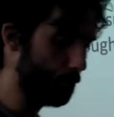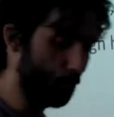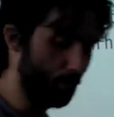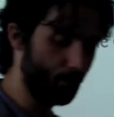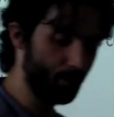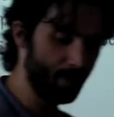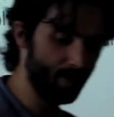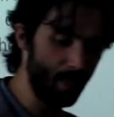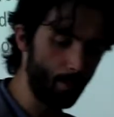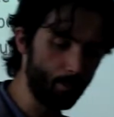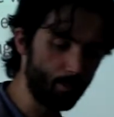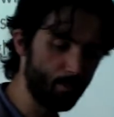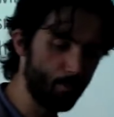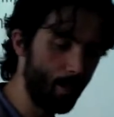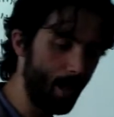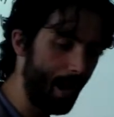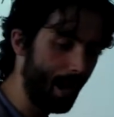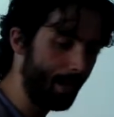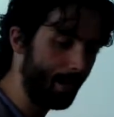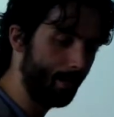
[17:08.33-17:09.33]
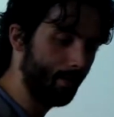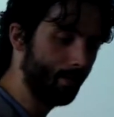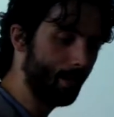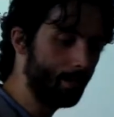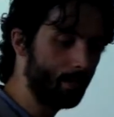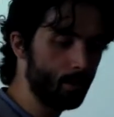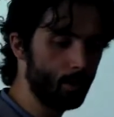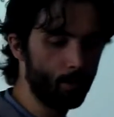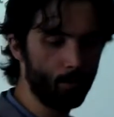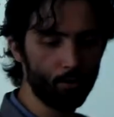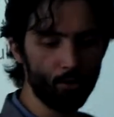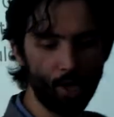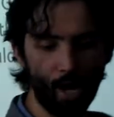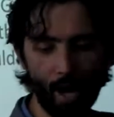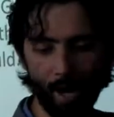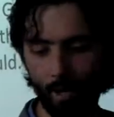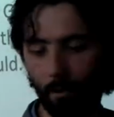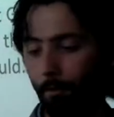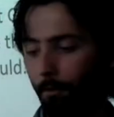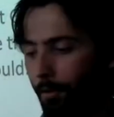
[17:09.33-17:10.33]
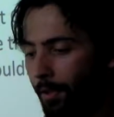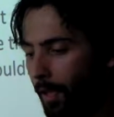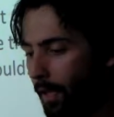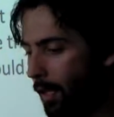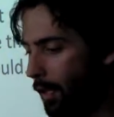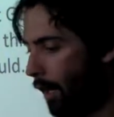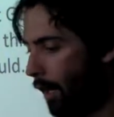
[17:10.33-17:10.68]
sort of steps back and lets their child